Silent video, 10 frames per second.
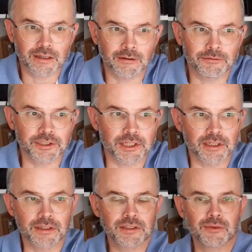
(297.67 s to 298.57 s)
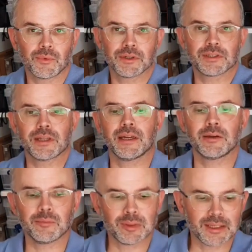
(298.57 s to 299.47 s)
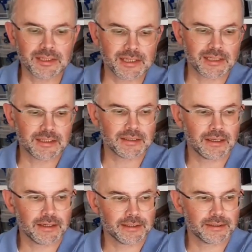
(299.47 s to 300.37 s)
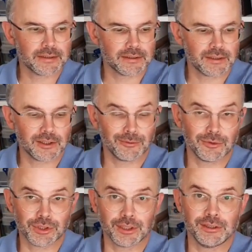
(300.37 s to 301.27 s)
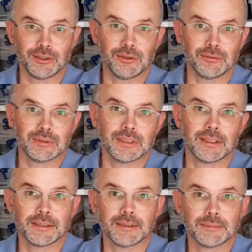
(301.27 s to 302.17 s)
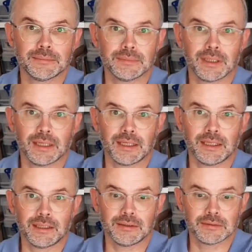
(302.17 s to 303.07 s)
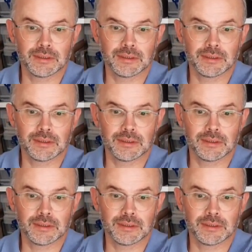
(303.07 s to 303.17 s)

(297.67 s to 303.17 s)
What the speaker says: Carthaginians, and once they're completed, I will show you a